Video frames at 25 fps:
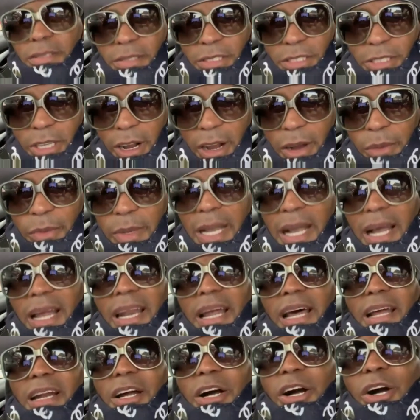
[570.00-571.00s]
Sean. We got
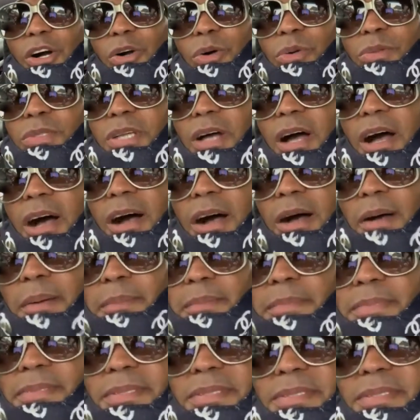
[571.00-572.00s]
a lot of Uncle Toms.